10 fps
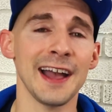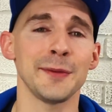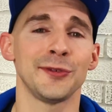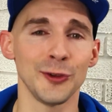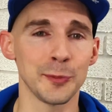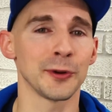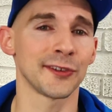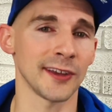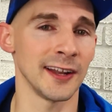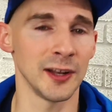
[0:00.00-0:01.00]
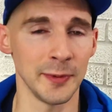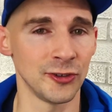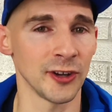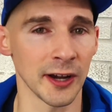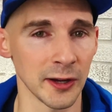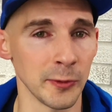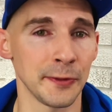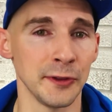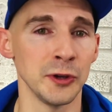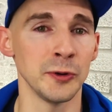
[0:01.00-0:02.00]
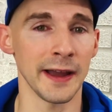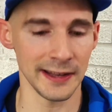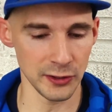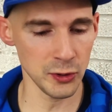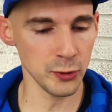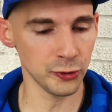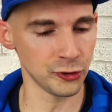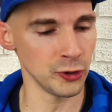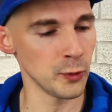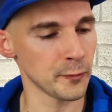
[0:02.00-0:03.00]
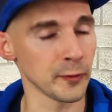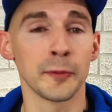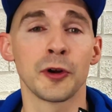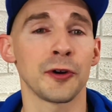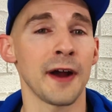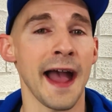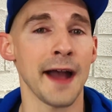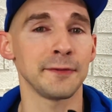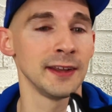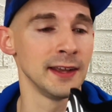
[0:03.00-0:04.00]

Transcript: am super excited to be sharing with you a new shoe from CRAFT,